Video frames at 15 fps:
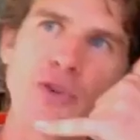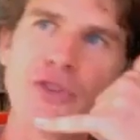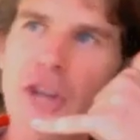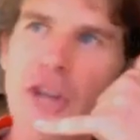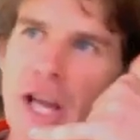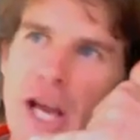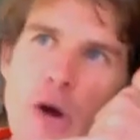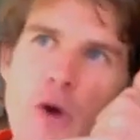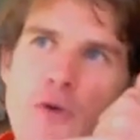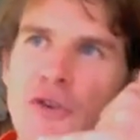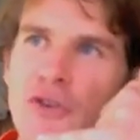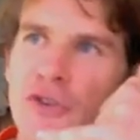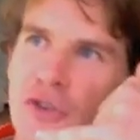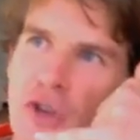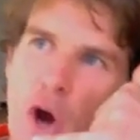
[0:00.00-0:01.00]
sitting here in the
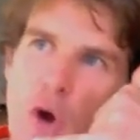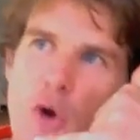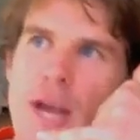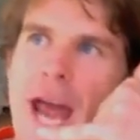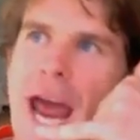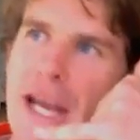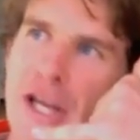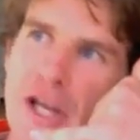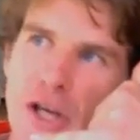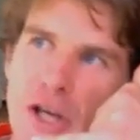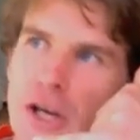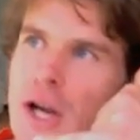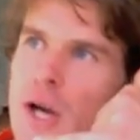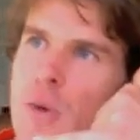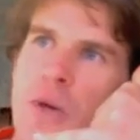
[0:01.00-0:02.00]
snow
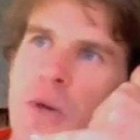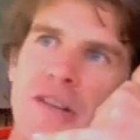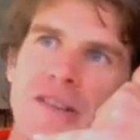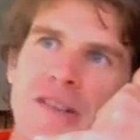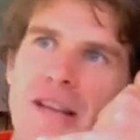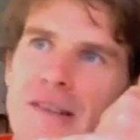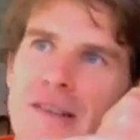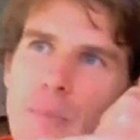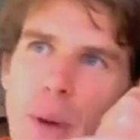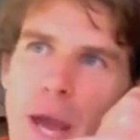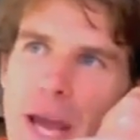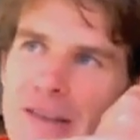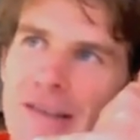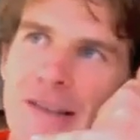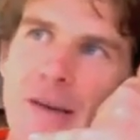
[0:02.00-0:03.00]
naked, we just need some
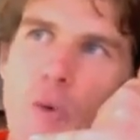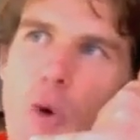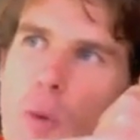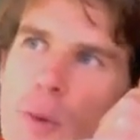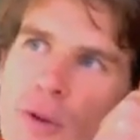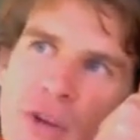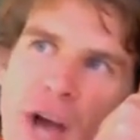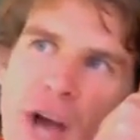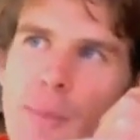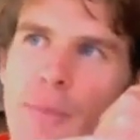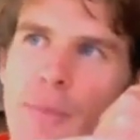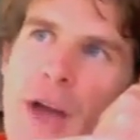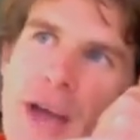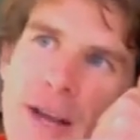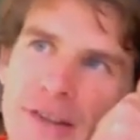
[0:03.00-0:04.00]
pizza to warm us
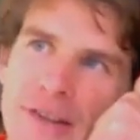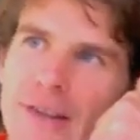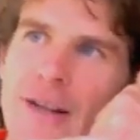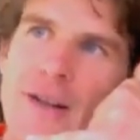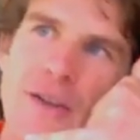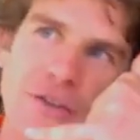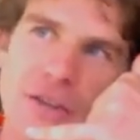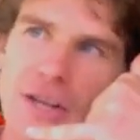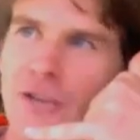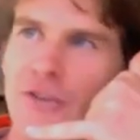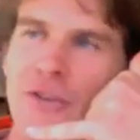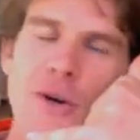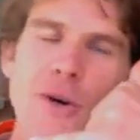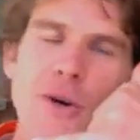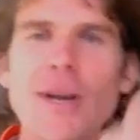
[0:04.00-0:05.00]
up, thanks, see you
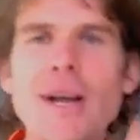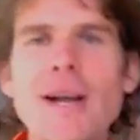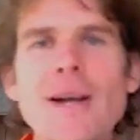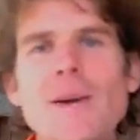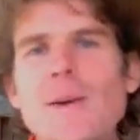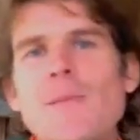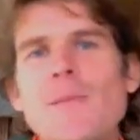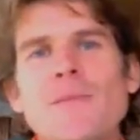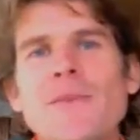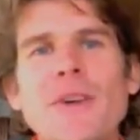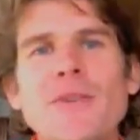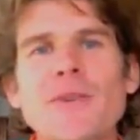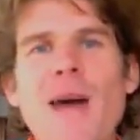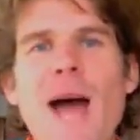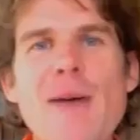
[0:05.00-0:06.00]
soon.
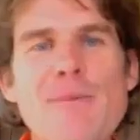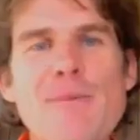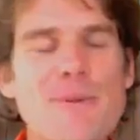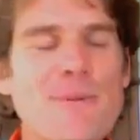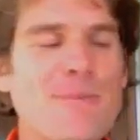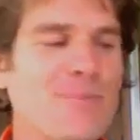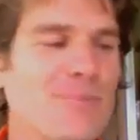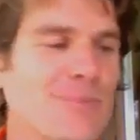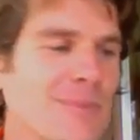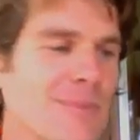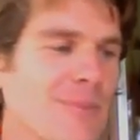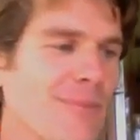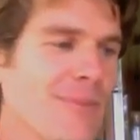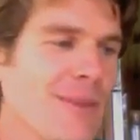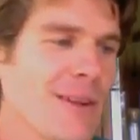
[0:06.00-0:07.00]
Doesn't happen.
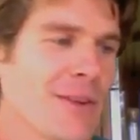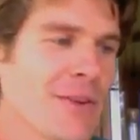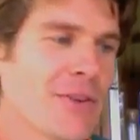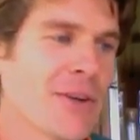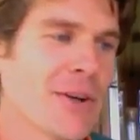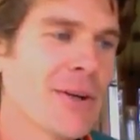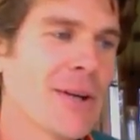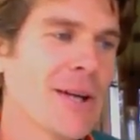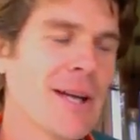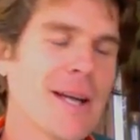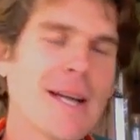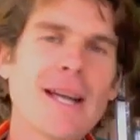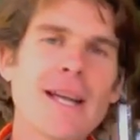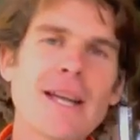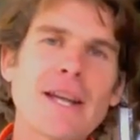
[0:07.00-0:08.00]
So
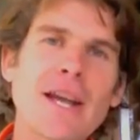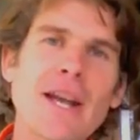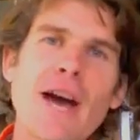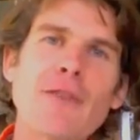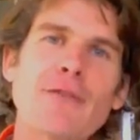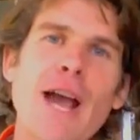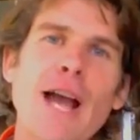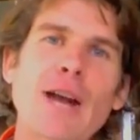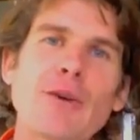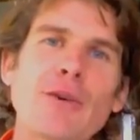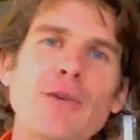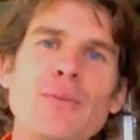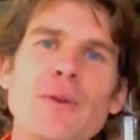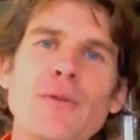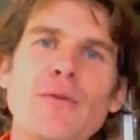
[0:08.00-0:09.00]
get enough
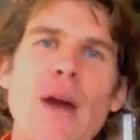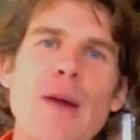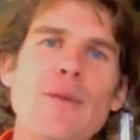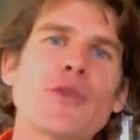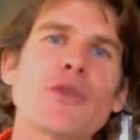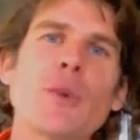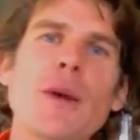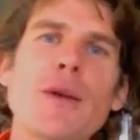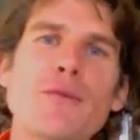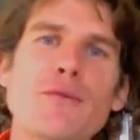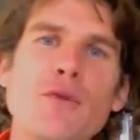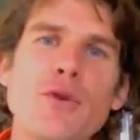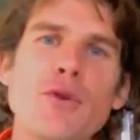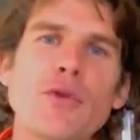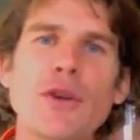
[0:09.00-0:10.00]
calories from your favourite sweet
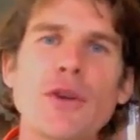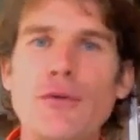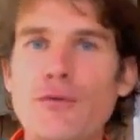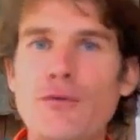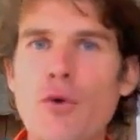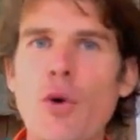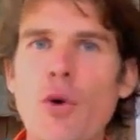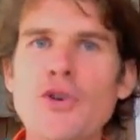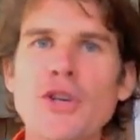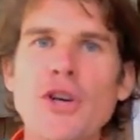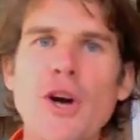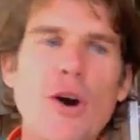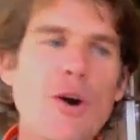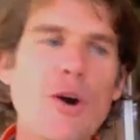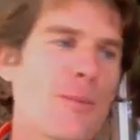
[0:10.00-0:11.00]
fruits, if raw is your
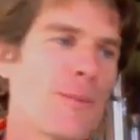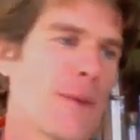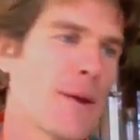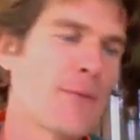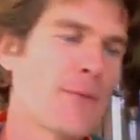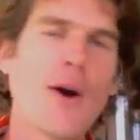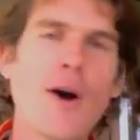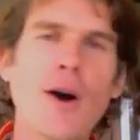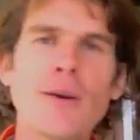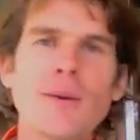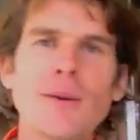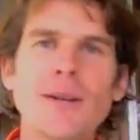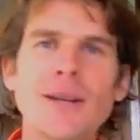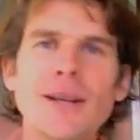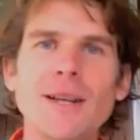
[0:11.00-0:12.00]
goal. If not,
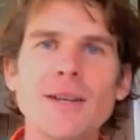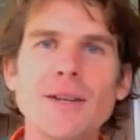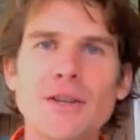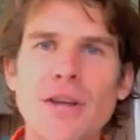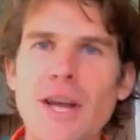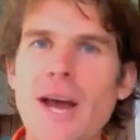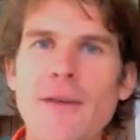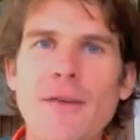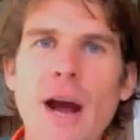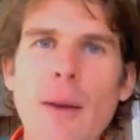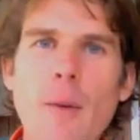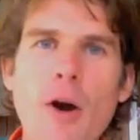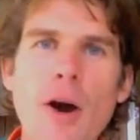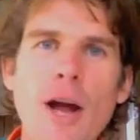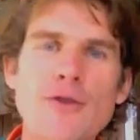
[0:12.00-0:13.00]
you get enough
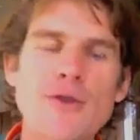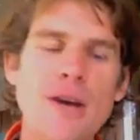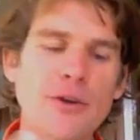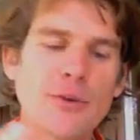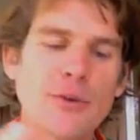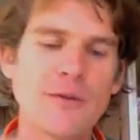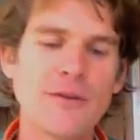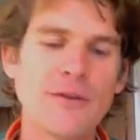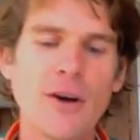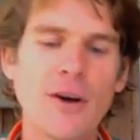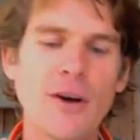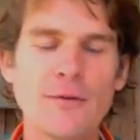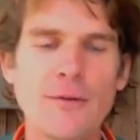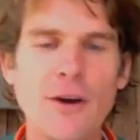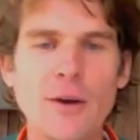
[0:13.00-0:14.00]
carbohydrates, whatever
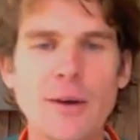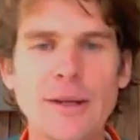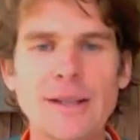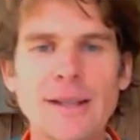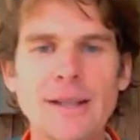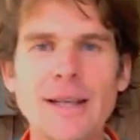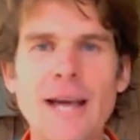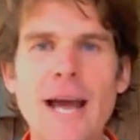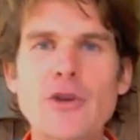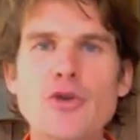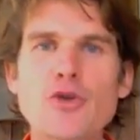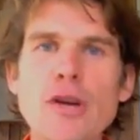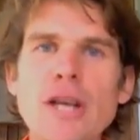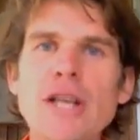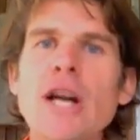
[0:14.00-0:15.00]
diet you're following. And
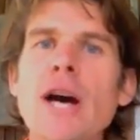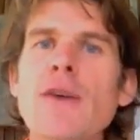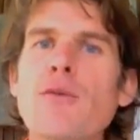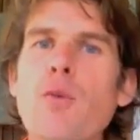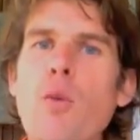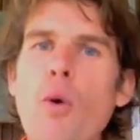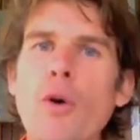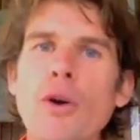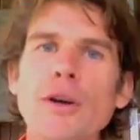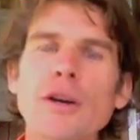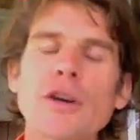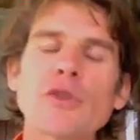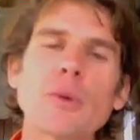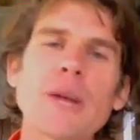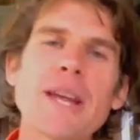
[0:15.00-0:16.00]
drink enough water,
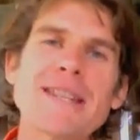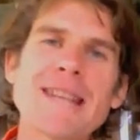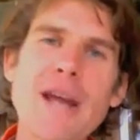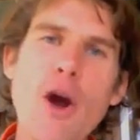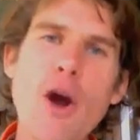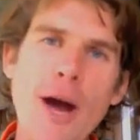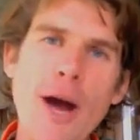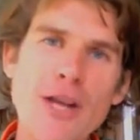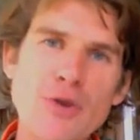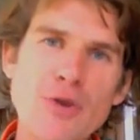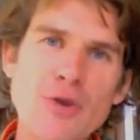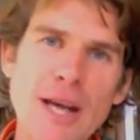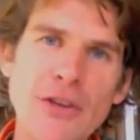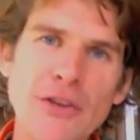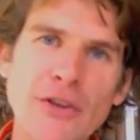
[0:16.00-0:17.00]
because when you
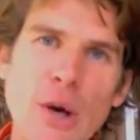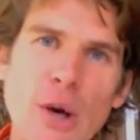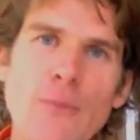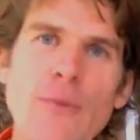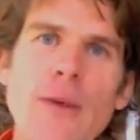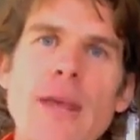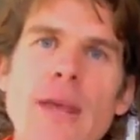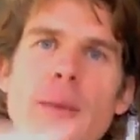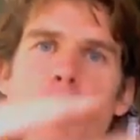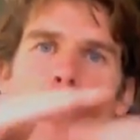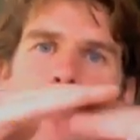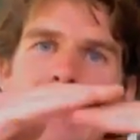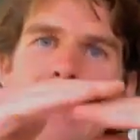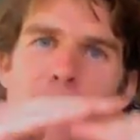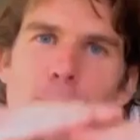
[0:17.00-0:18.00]
dehydrate yourself, your
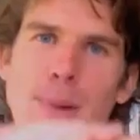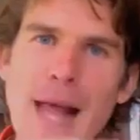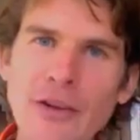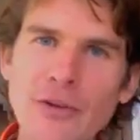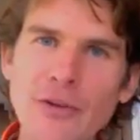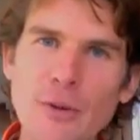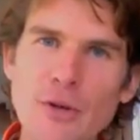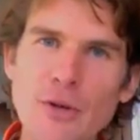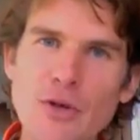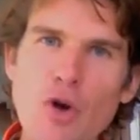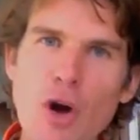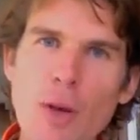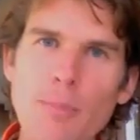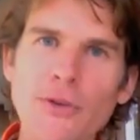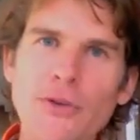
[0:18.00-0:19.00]
blood plasma
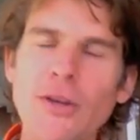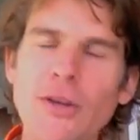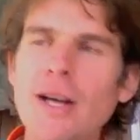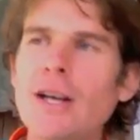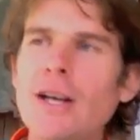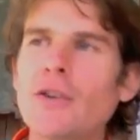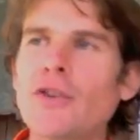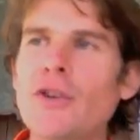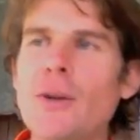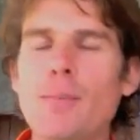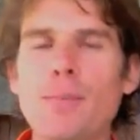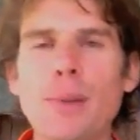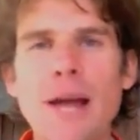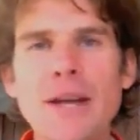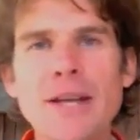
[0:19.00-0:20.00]
drops, so your
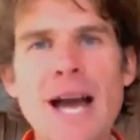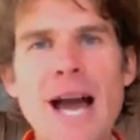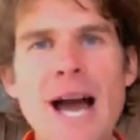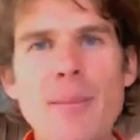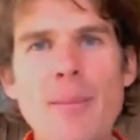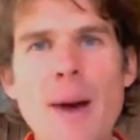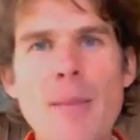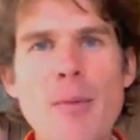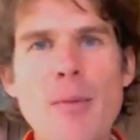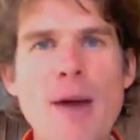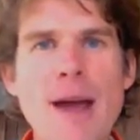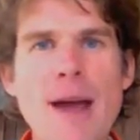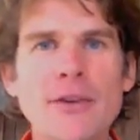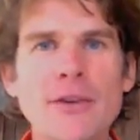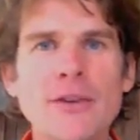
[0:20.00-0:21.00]
blood can't pump
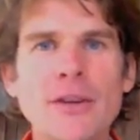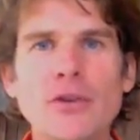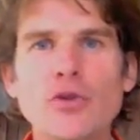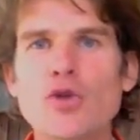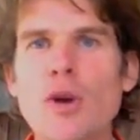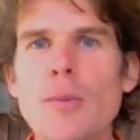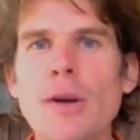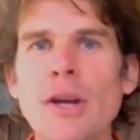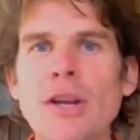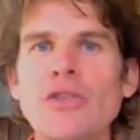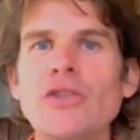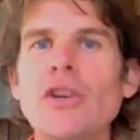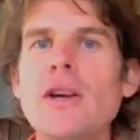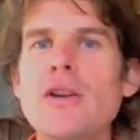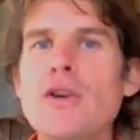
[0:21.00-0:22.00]
around to your
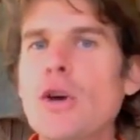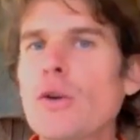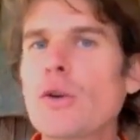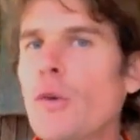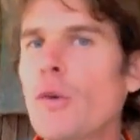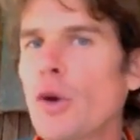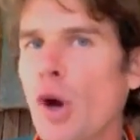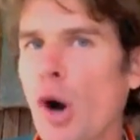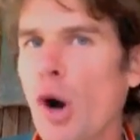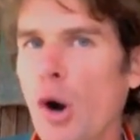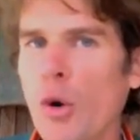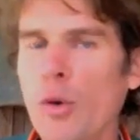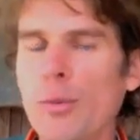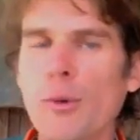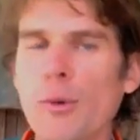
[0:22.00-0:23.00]
extremities, you're going to feel the
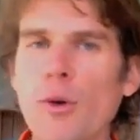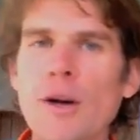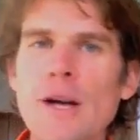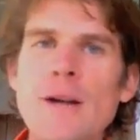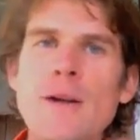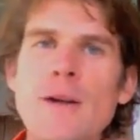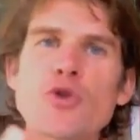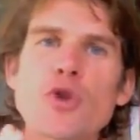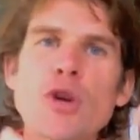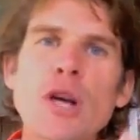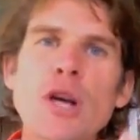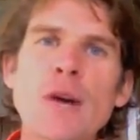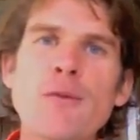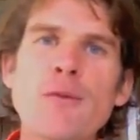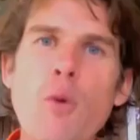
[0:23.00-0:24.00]
cold more. Drink
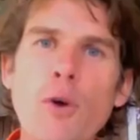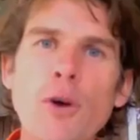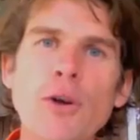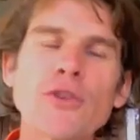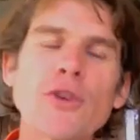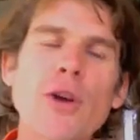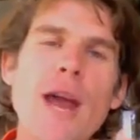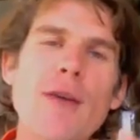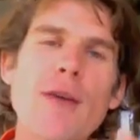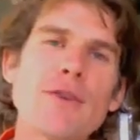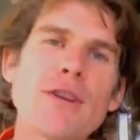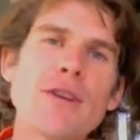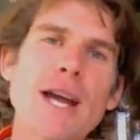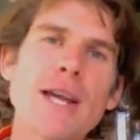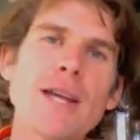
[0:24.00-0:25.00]
enough water, so every
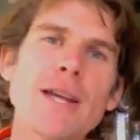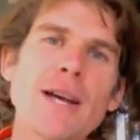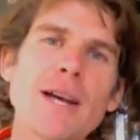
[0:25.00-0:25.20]
day